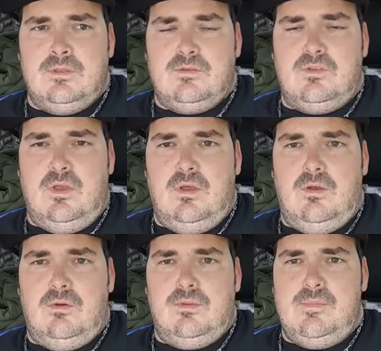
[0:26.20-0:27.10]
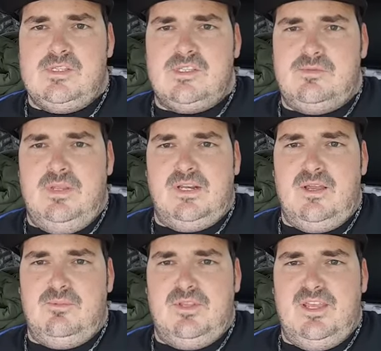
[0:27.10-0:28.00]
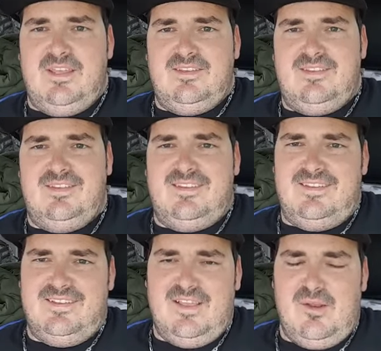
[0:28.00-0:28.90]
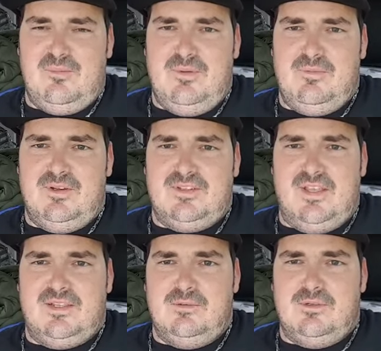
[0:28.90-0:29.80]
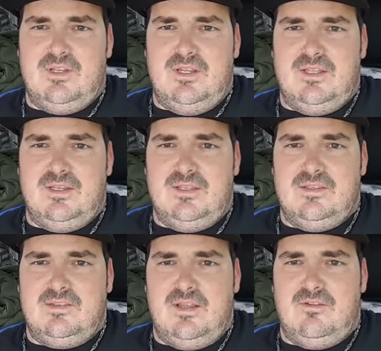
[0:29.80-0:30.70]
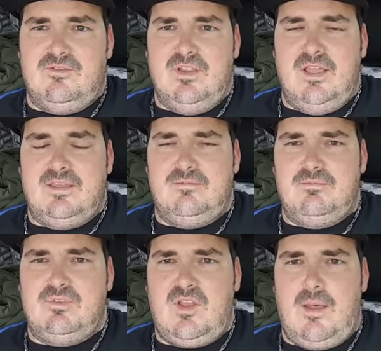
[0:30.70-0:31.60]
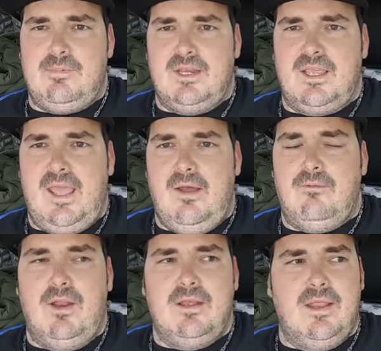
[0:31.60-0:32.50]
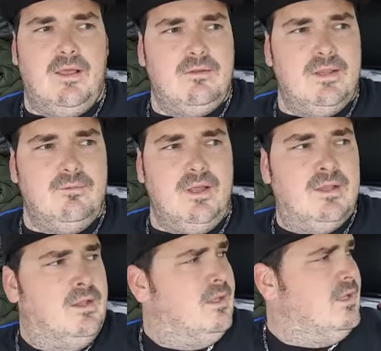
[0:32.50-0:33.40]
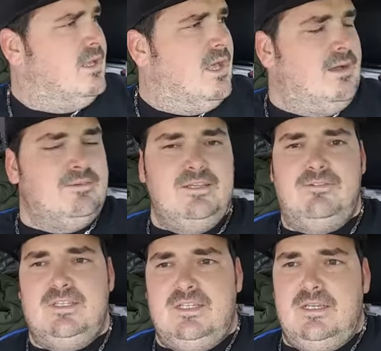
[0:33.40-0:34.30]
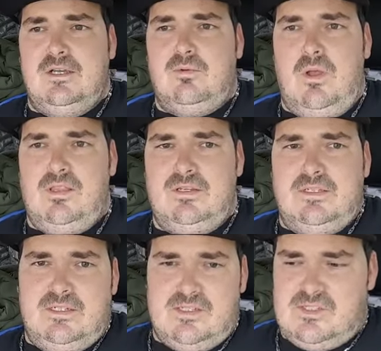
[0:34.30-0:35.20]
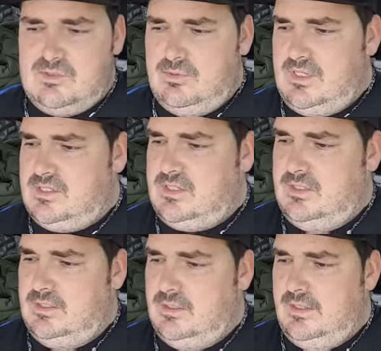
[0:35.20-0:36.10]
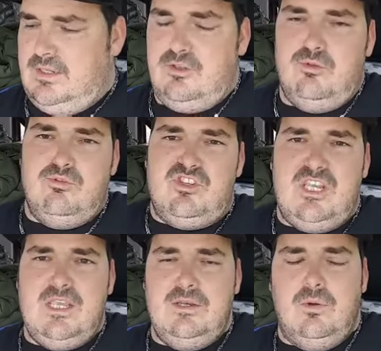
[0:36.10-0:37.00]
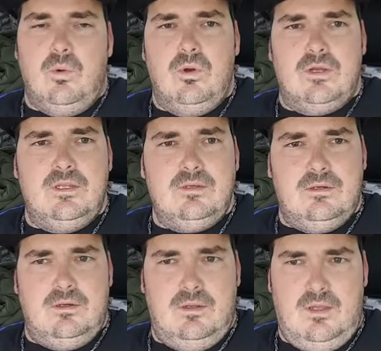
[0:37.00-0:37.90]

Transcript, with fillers: So it means it's been a couple days. I don't remember exactly which day it is, and I don't feel like stopping to count right now. Anyway, I'm leaving the Quality Inn and Suites here in Eugene, Oregon,